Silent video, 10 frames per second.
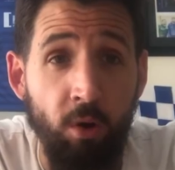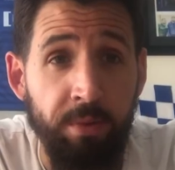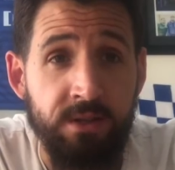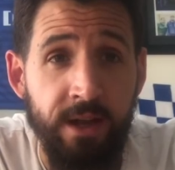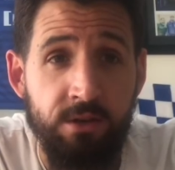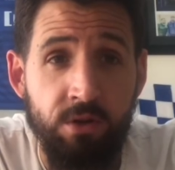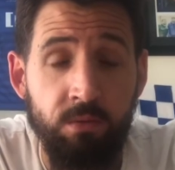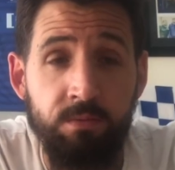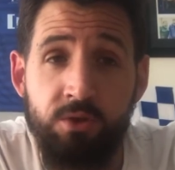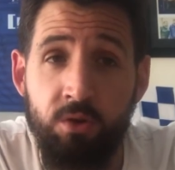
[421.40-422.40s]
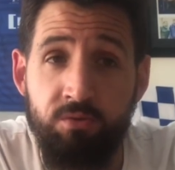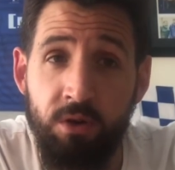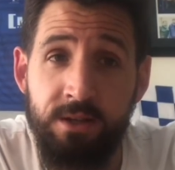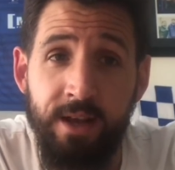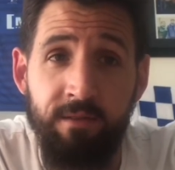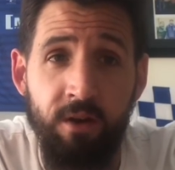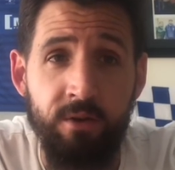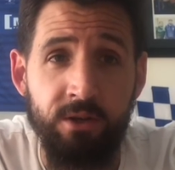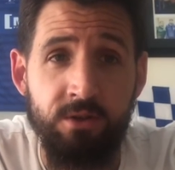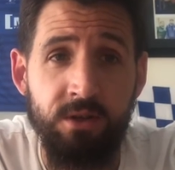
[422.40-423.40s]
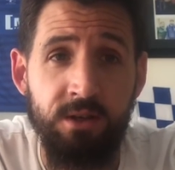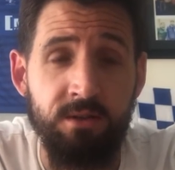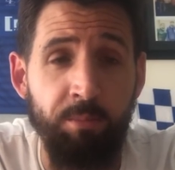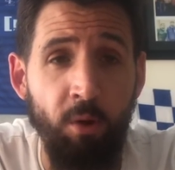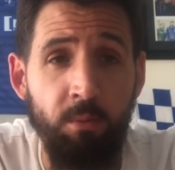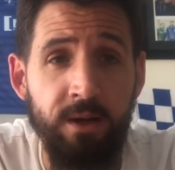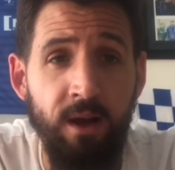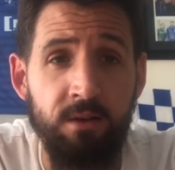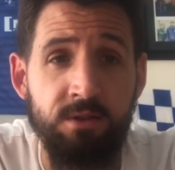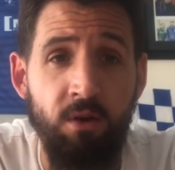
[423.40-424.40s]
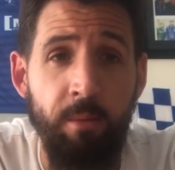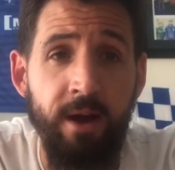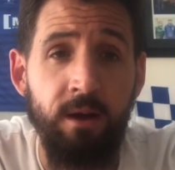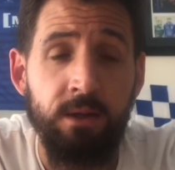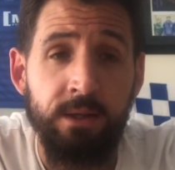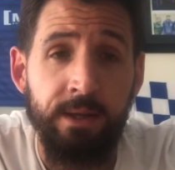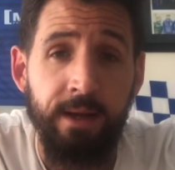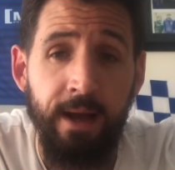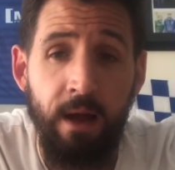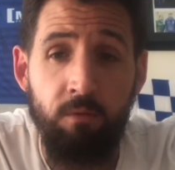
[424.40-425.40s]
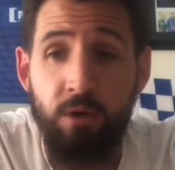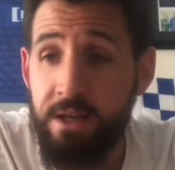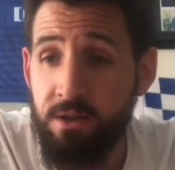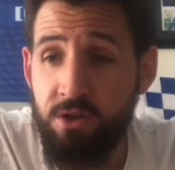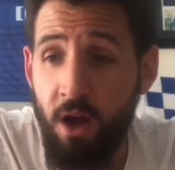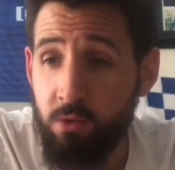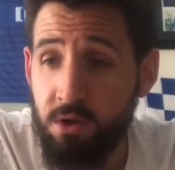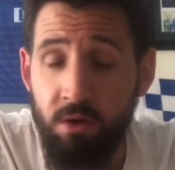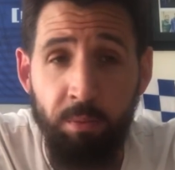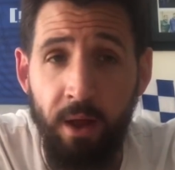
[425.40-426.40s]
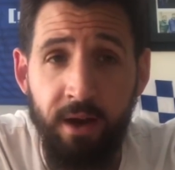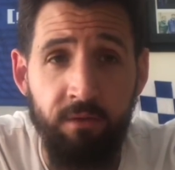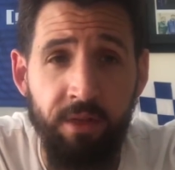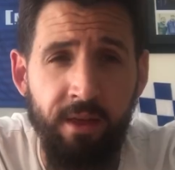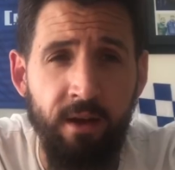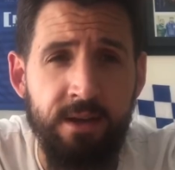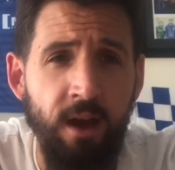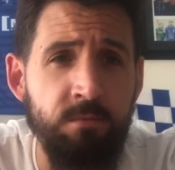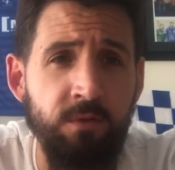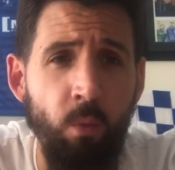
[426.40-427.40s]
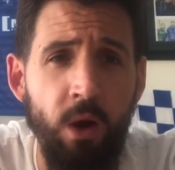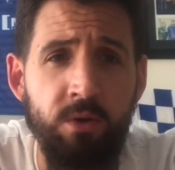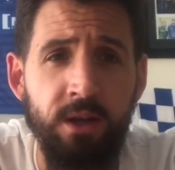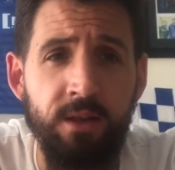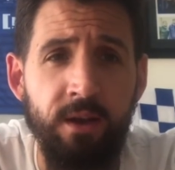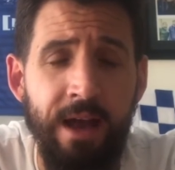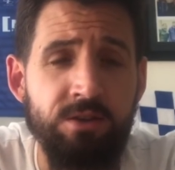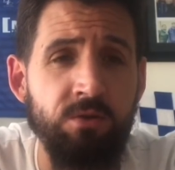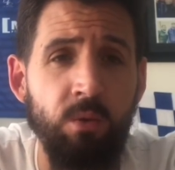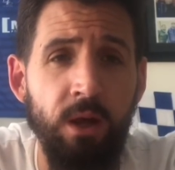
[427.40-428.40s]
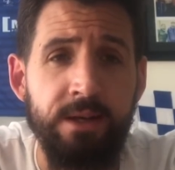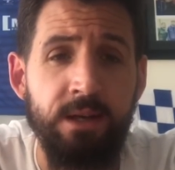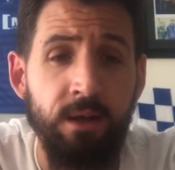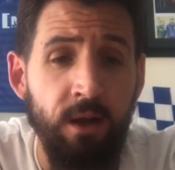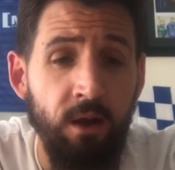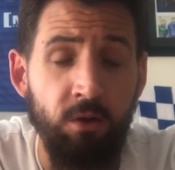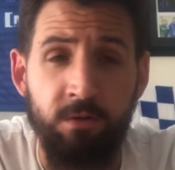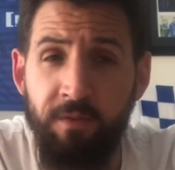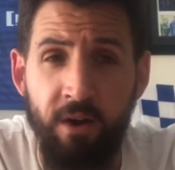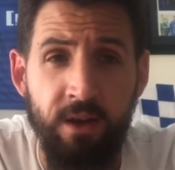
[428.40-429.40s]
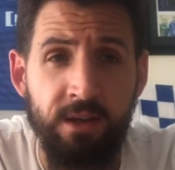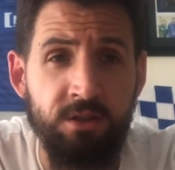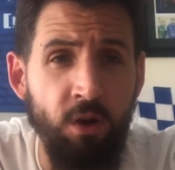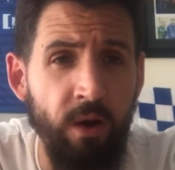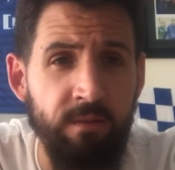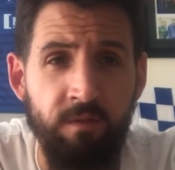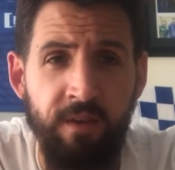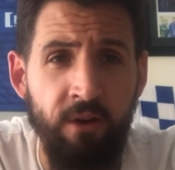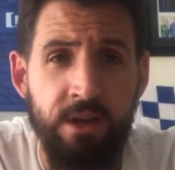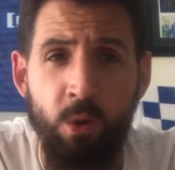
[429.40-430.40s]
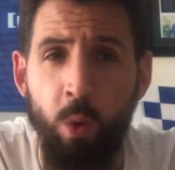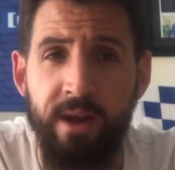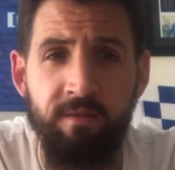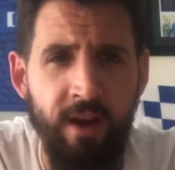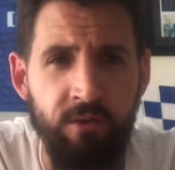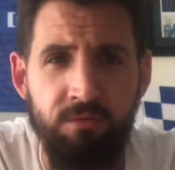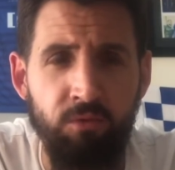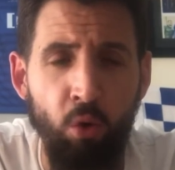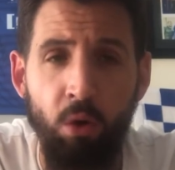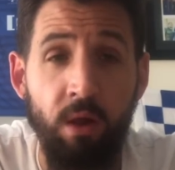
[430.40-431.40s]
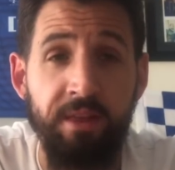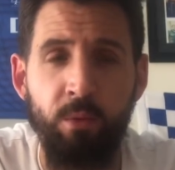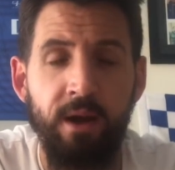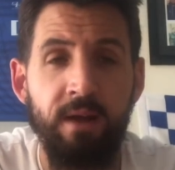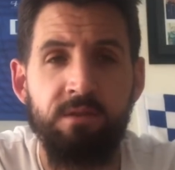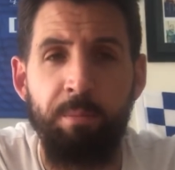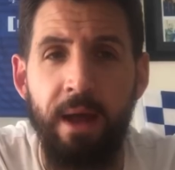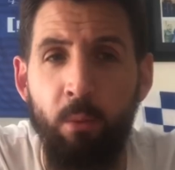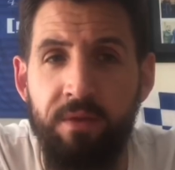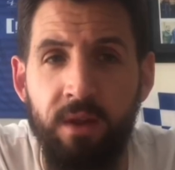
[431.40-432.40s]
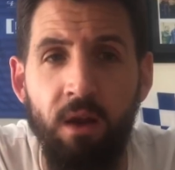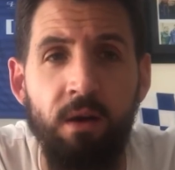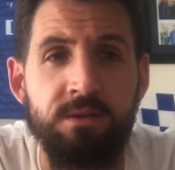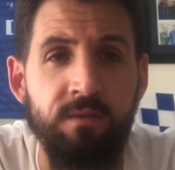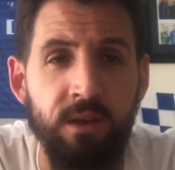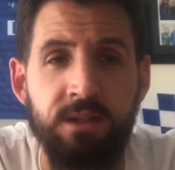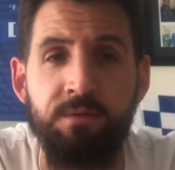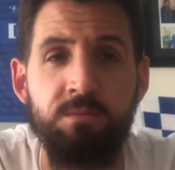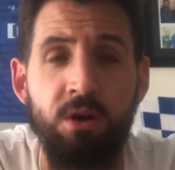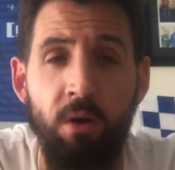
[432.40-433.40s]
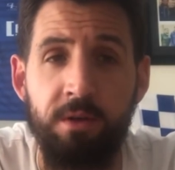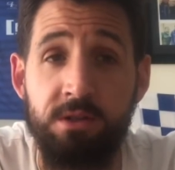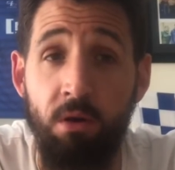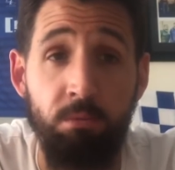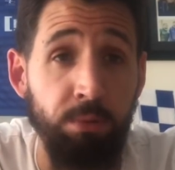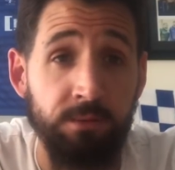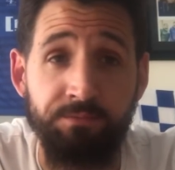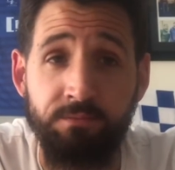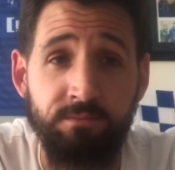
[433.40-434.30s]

got potential. Josh Reese had a very good season at Bromley last time out. Regan Charles Cook played over 30 games for Woking in the National League. Looks very exciting, very quick, very raw. I think we're going to have to bear with the likes of these from time to time, but